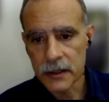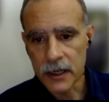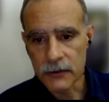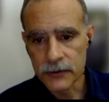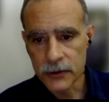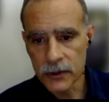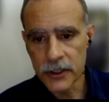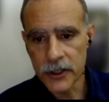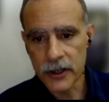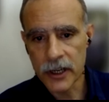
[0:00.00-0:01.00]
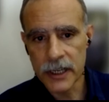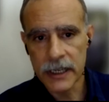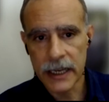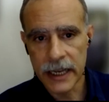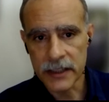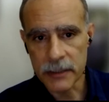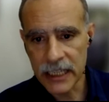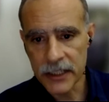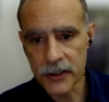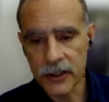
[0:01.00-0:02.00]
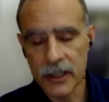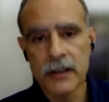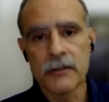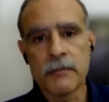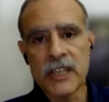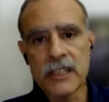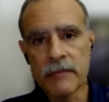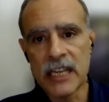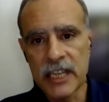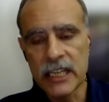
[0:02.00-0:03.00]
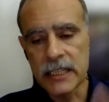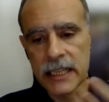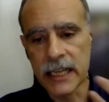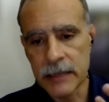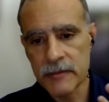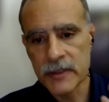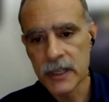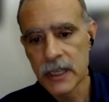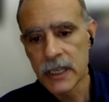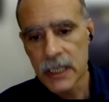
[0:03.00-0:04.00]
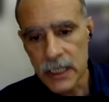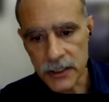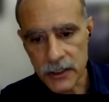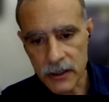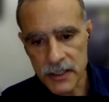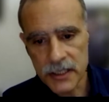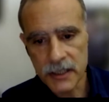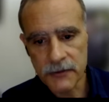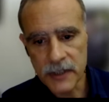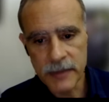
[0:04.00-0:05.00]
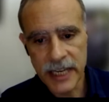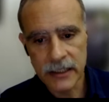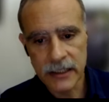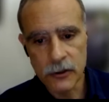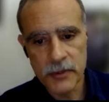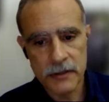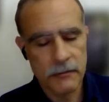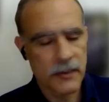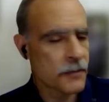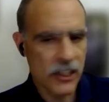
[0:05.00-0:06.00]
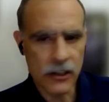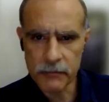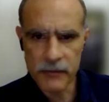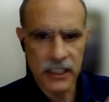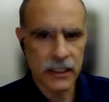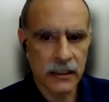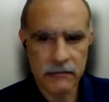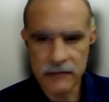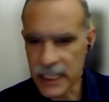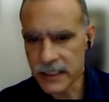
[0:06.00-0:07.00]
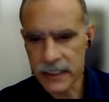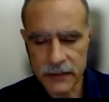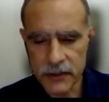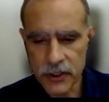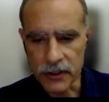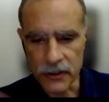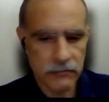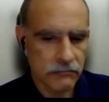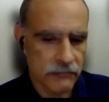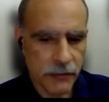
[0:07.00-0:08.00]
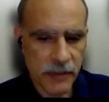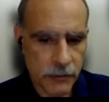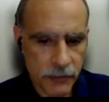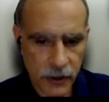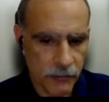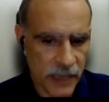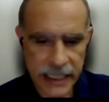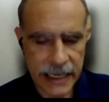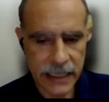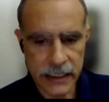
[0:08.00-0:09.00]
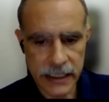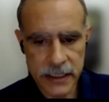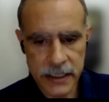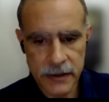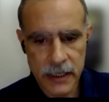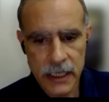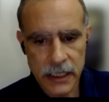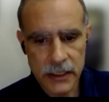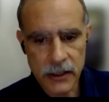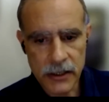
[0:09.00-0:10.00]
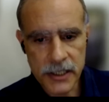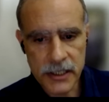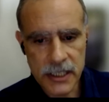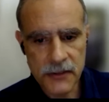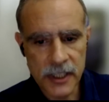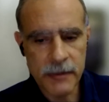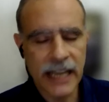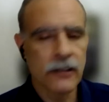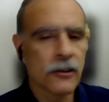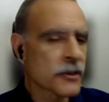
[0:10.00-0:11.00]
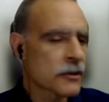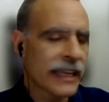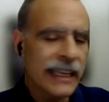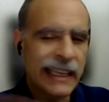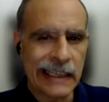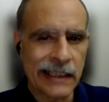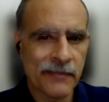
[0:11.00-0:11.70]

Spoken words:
food neuron and the bell neuron repeated many, many times. It causes the feedback loops, which may not be the kinds that I've shown you. There are many candidates. It causes these feedback loops to kick in,